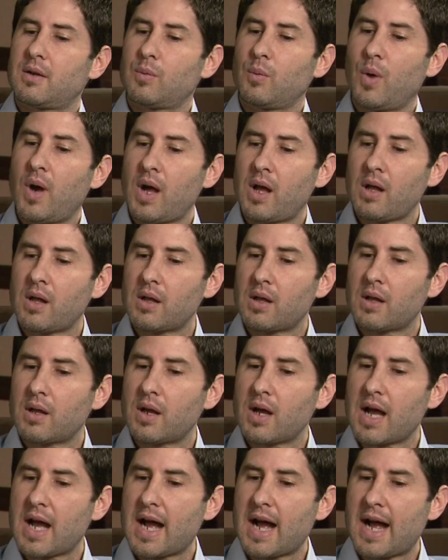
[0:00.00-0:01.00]
Well,
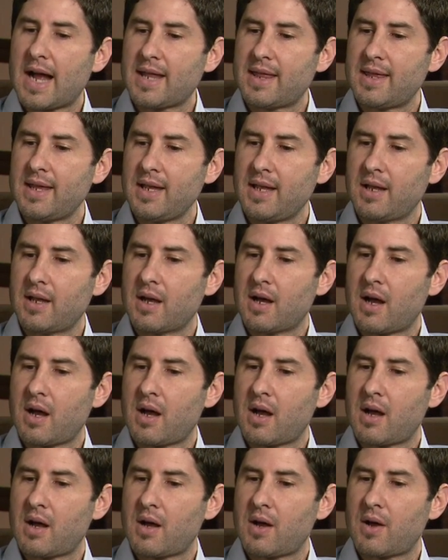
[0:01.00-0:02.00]
I think.
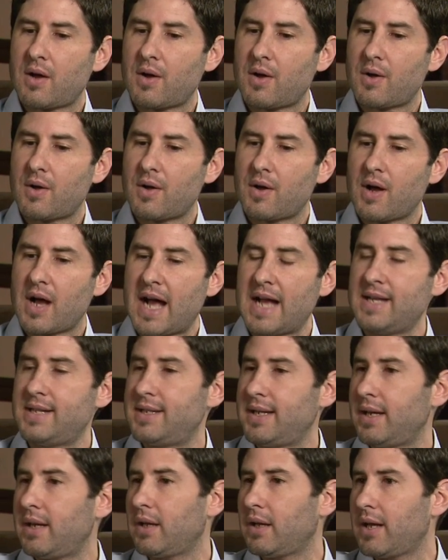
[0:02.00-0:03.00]
Uh,
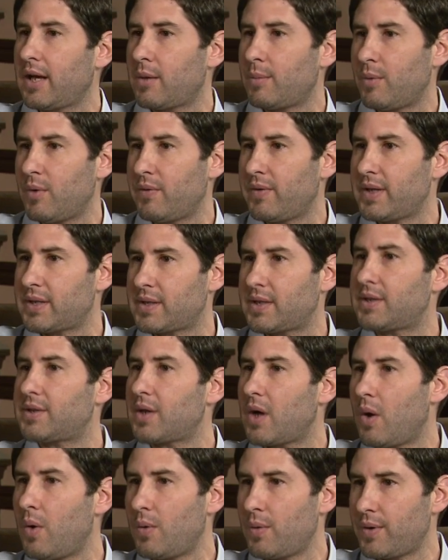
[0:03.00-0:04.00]
ideally, a movie is
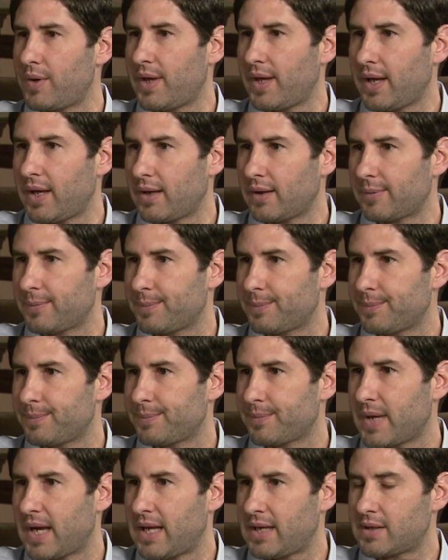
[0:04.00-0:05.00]
its own thing,
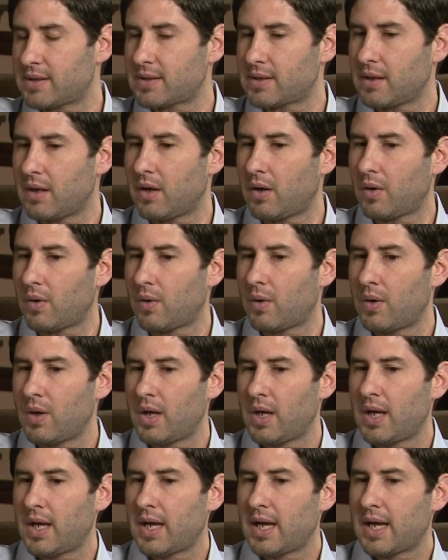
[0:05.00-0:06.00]
and so
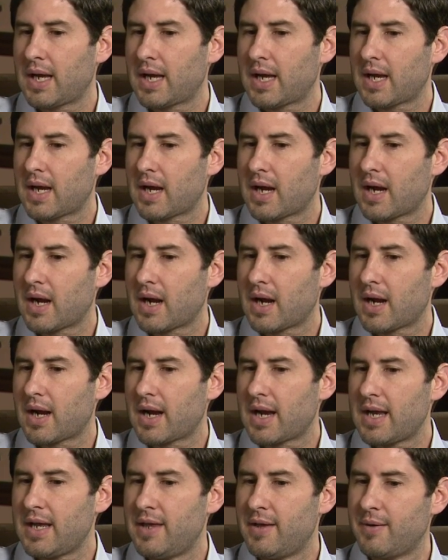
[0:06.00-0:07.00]

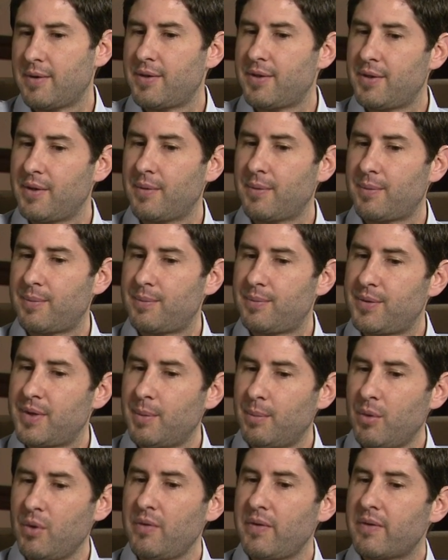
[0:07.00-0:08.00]
the the
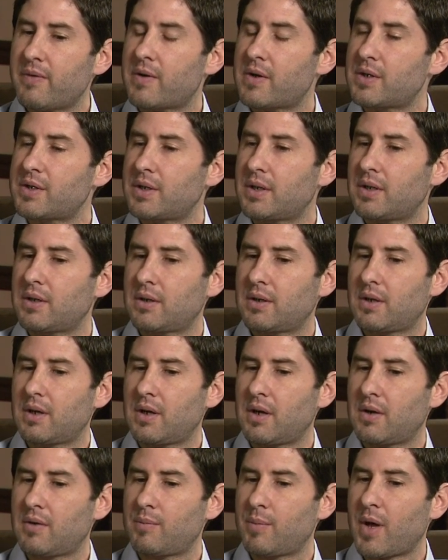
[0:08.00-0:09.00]
the movie version
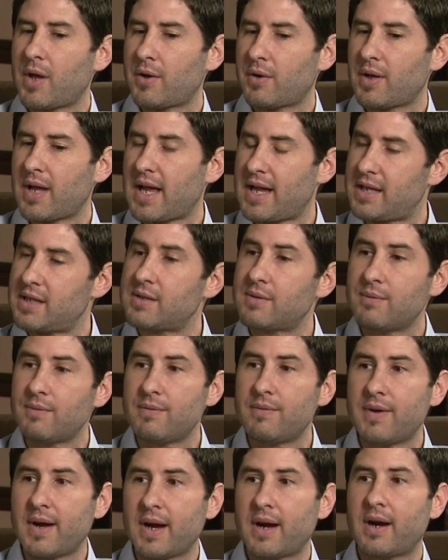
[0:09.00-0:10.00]
of Ball Don't Lie is
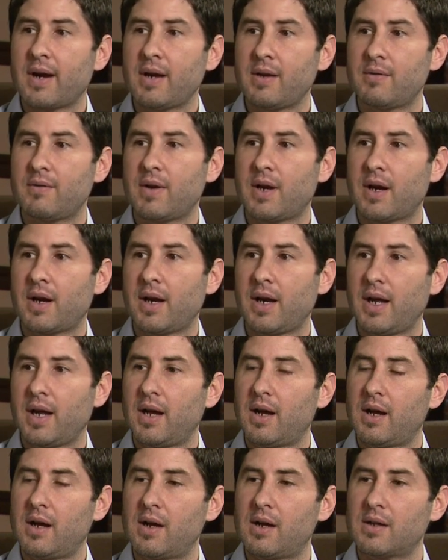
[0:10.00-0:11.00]
very very
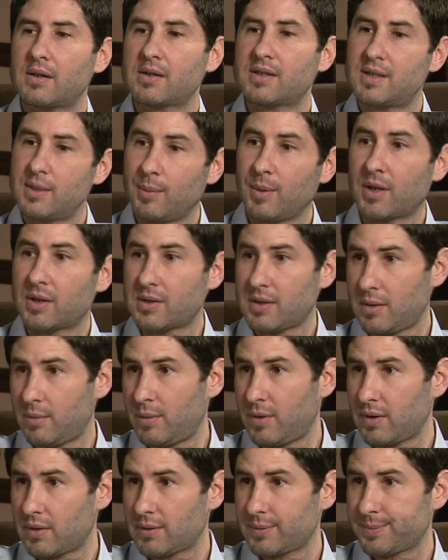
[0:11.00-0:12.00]
uh, similar to the
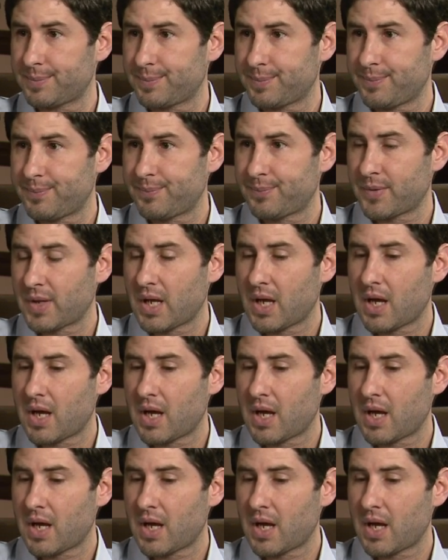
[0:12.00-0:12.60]
book. Mm-hmm.